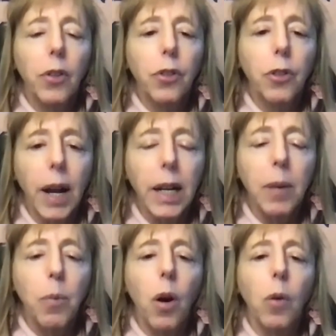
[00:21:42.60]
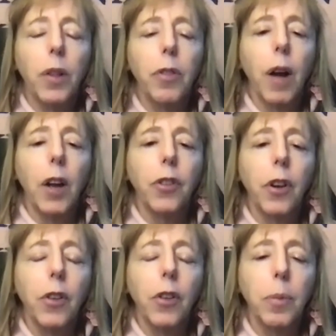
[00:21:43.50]
trading more with
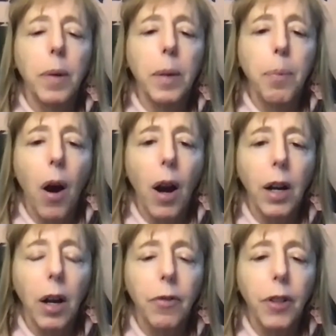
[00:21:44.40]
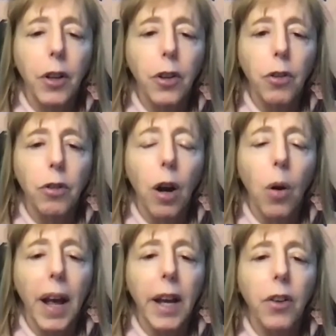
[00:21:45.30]
Russia, to be part of the
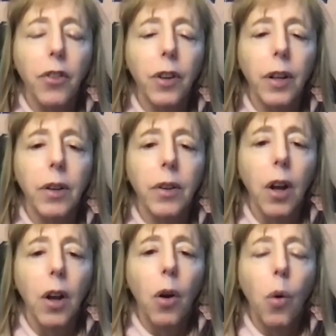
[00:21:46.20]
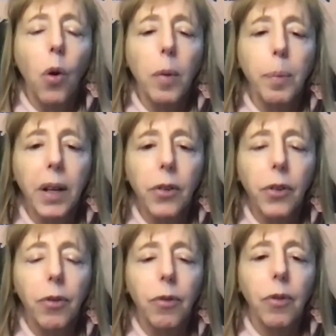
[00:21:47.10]
Euro-Asian orbit